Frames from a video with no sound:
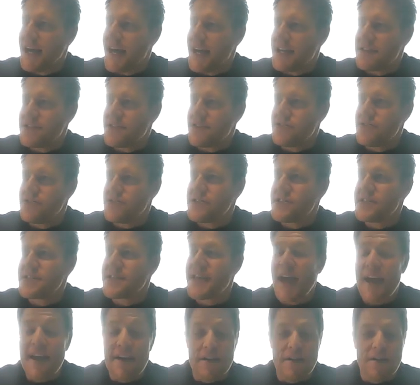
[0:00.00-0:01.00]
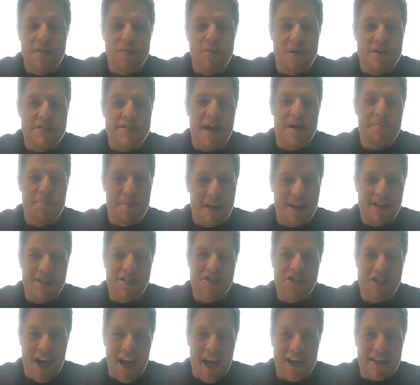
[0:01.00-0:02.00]
And so to scale was our
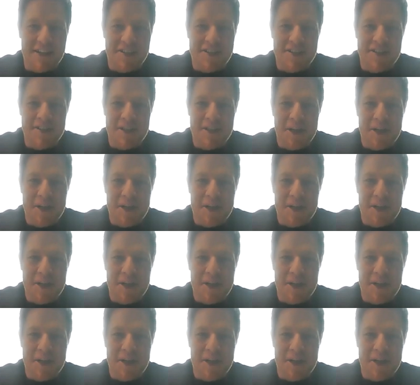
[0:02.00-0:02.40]
biggest challenge.